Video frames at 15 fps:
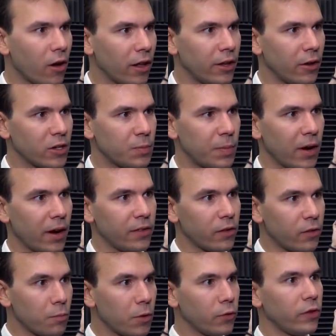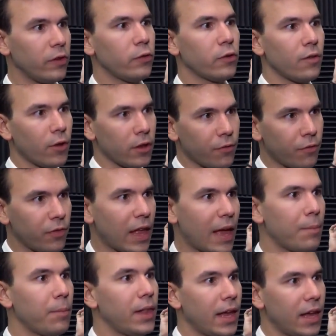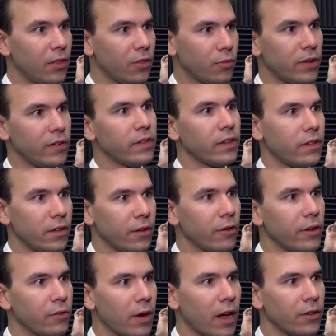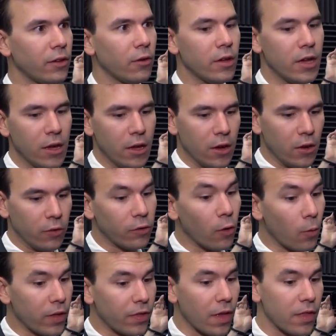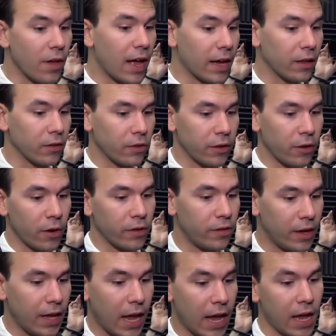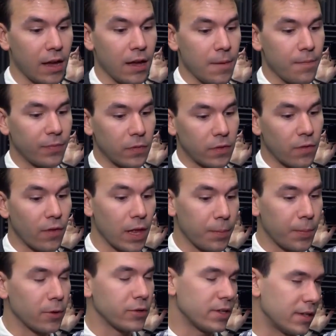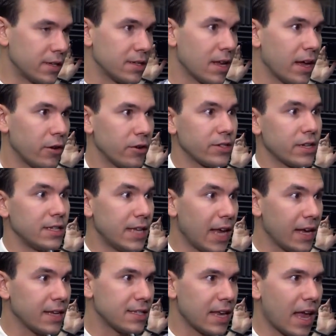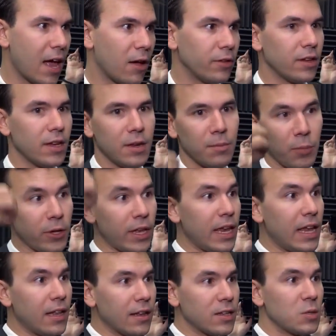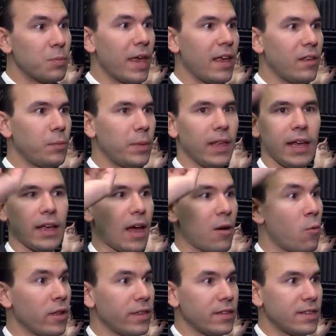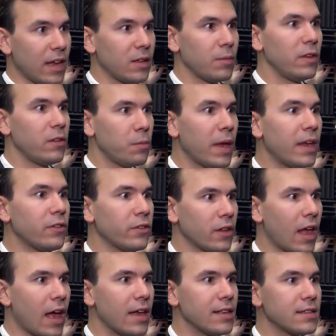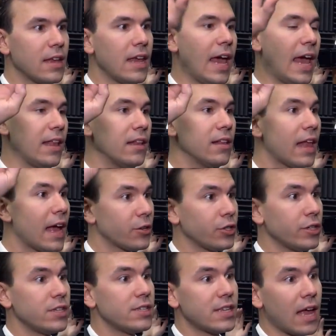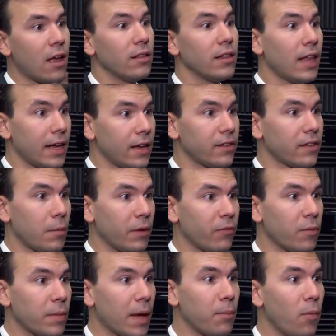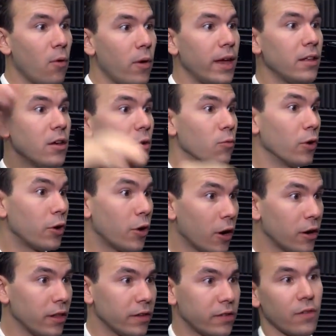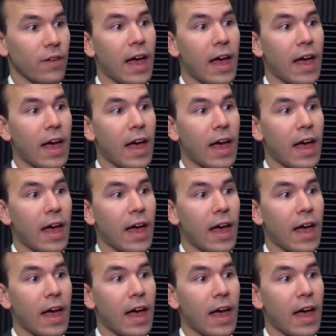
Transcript: audio experience, it's mostly sort of on a flat plane, 360 degrees around you. So with the Oculus Audio SDK, developers and designers can take a sound, put it in a space, be like, I want this sound to be spatialized, and it'll actually sound like it's coming from that point, regardless of